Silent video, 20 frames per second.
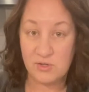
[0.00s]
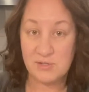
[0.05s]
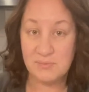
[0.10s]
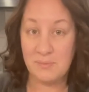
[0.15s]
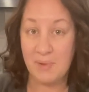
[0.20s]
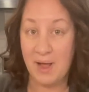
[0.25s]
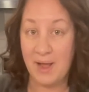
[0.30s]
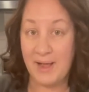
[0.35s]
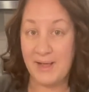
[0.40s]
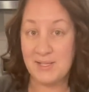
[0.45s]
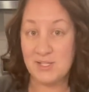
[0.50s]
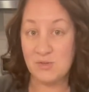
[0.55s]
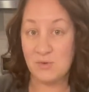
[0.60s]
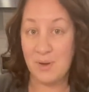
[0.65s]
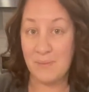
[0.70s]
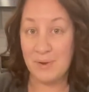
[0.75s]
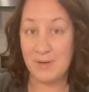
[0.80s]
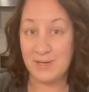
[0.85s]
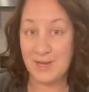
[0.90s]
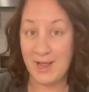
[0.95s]
my
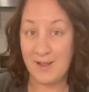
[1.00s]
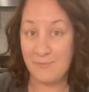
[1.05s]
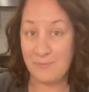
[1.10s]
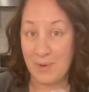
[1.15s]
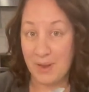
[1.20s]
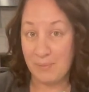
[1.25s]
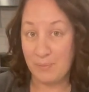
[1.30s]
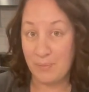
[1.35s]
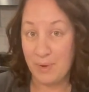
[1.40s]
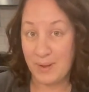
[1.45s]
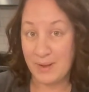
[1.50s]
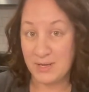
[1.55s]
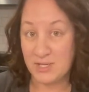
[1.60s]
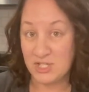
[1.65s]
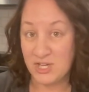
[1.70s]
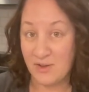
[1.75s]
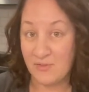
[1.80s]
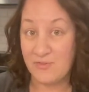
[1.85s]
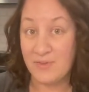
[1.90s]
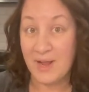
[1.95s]
ceramic knife, my
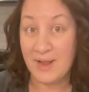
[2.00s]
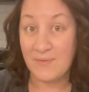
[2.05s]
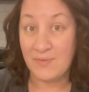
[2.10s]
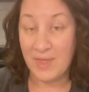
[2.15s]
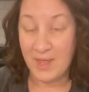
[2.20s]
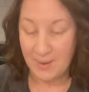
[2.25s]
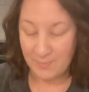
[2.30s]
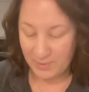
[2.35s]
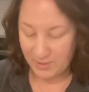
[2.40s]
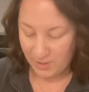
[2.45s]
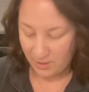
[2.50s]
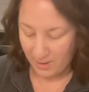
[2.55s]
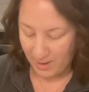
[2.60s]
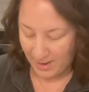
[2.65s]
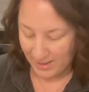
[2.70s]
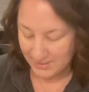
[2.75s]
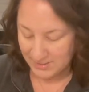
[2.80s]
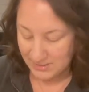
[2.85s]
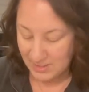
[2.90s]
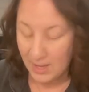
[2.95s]
chef knife that Epicure
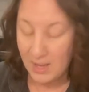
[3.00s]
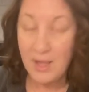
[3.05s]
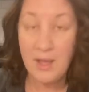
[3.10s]
has.